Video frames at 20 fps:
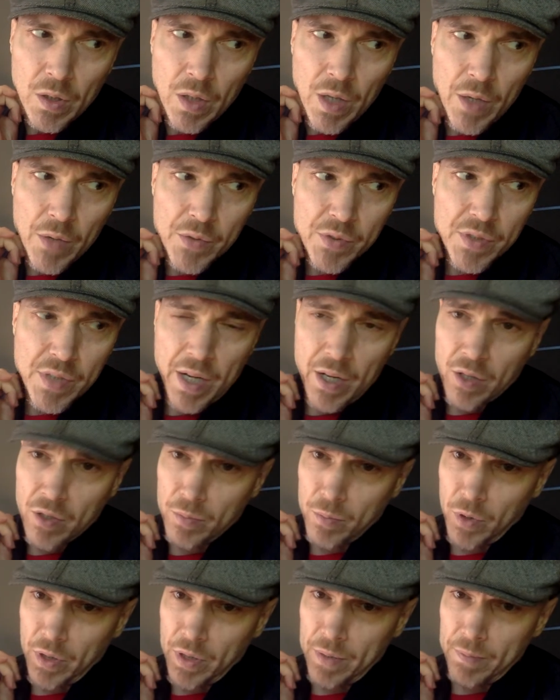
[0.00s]
I was
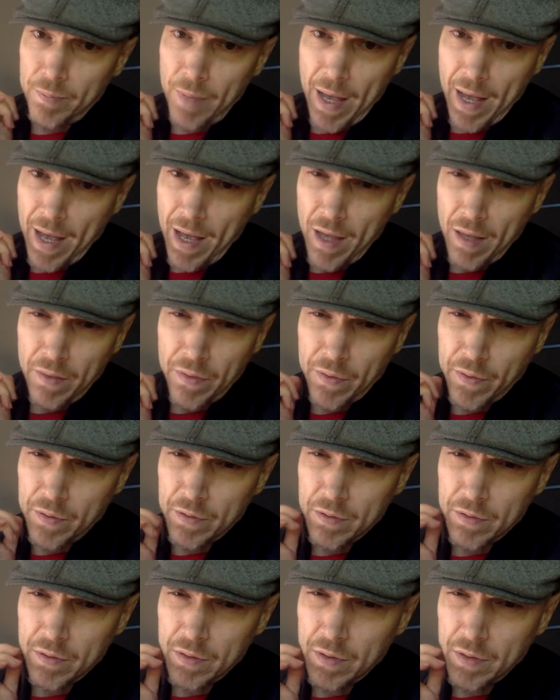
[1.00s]
terrible in math
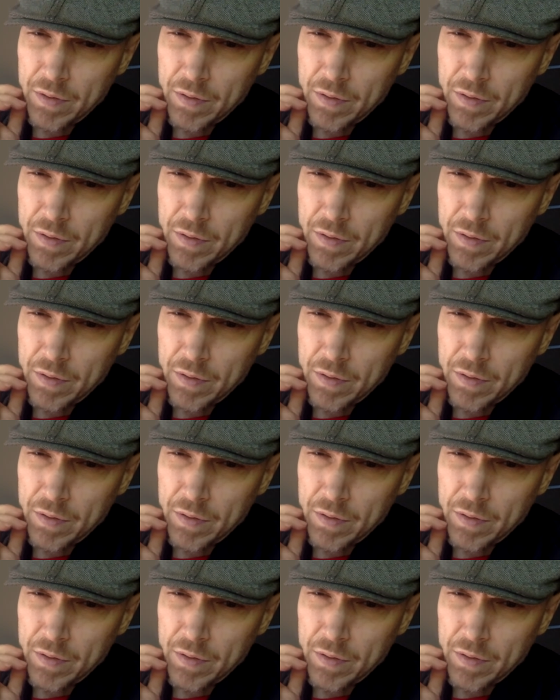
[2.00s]
and